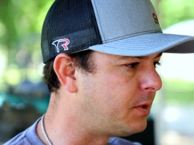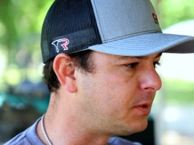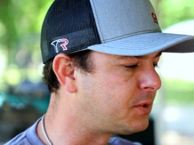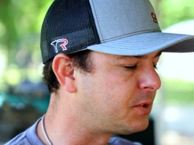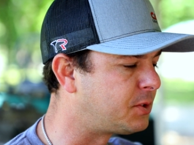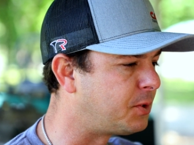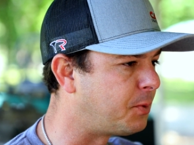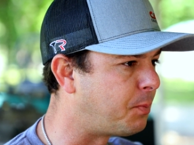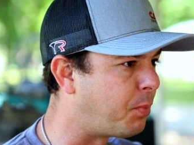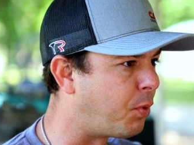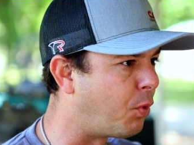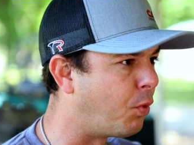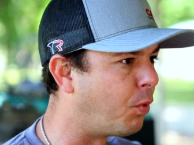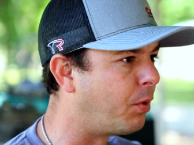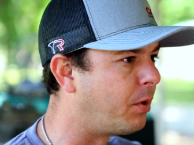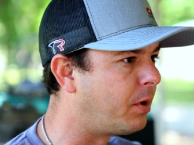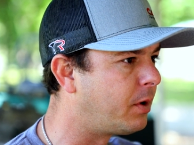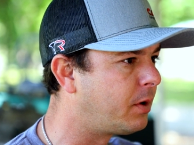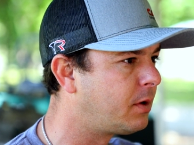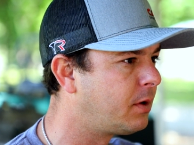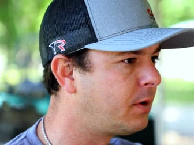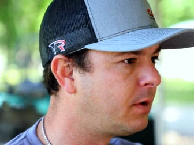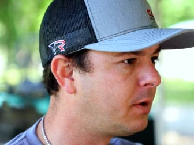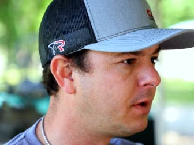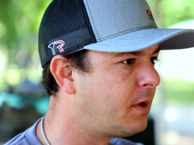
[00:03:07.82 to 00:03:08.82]
the
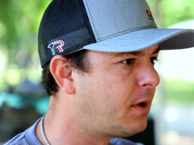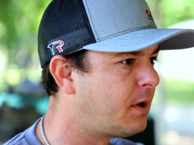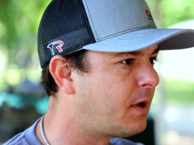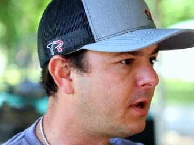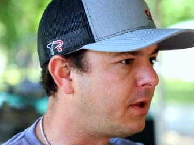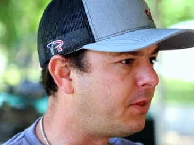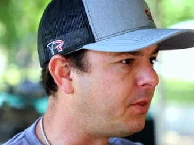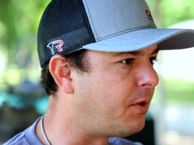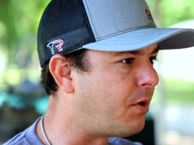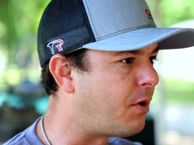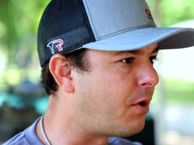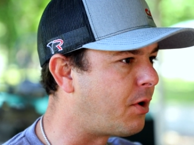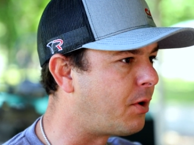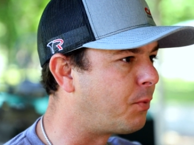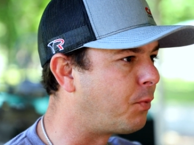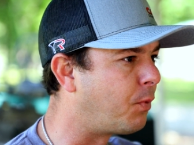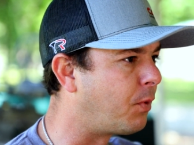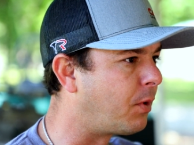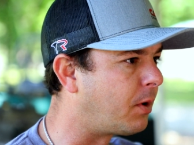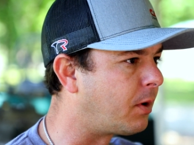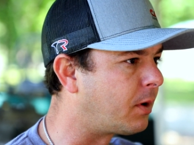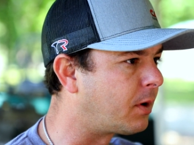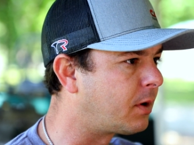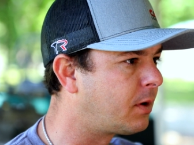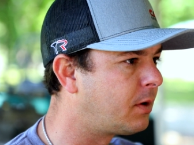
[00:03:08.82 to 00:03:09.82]
support and the hard
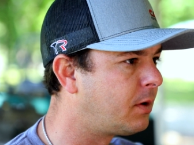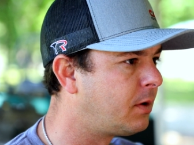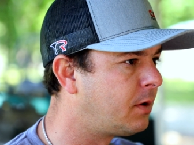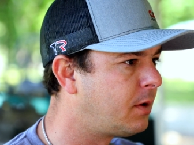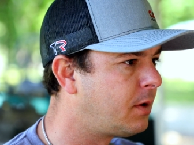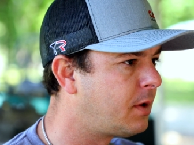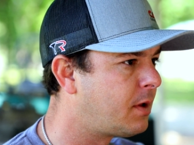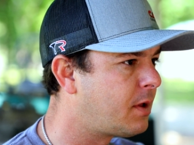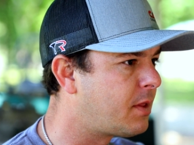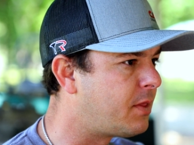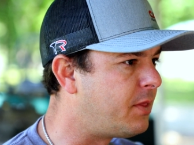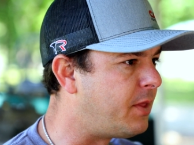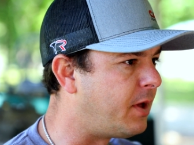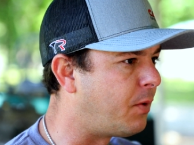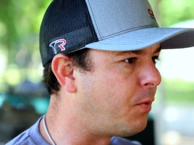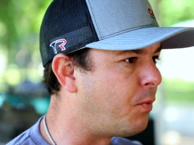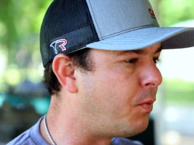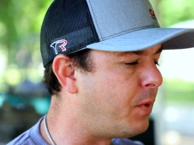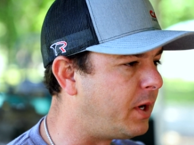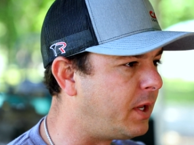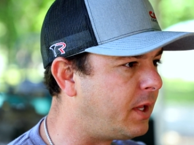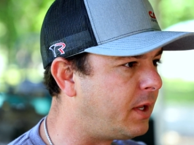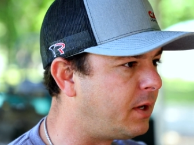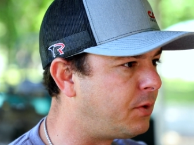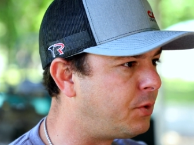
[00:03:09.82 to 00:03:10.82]
work that
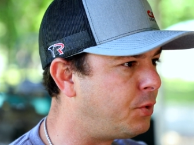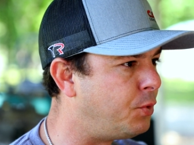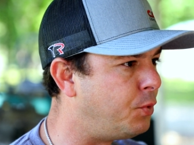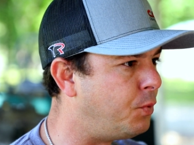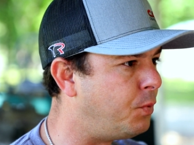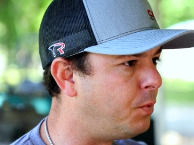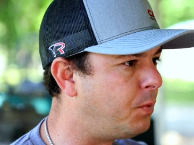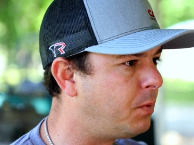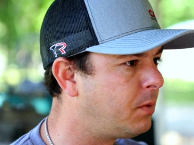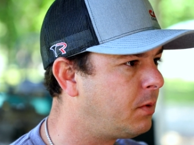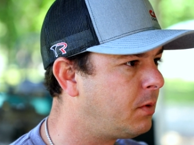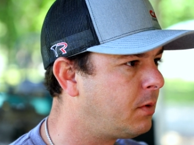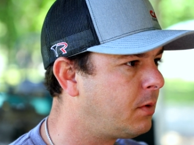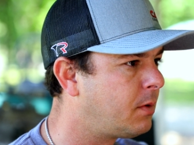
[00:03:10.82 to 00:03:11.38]
went into